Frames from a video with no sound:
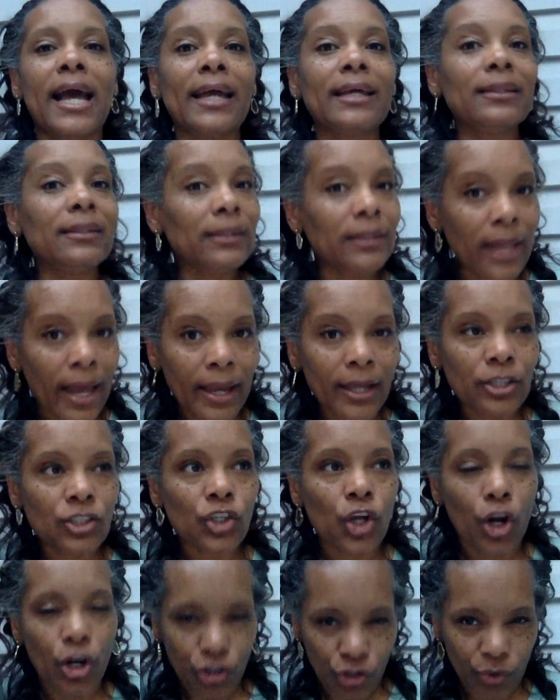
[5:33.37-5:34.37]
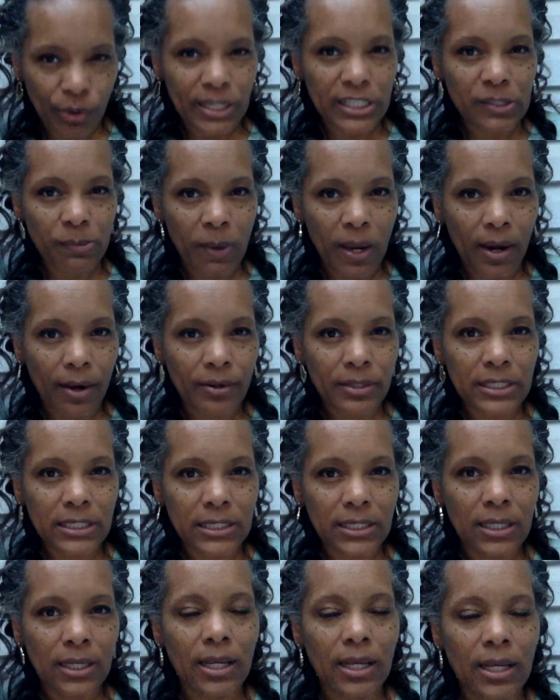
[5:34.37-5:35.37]
I liked her
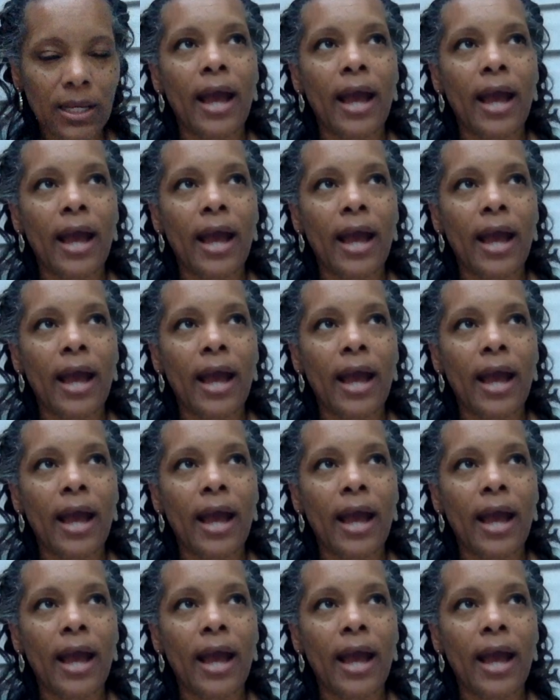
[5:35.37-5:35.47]
transparency.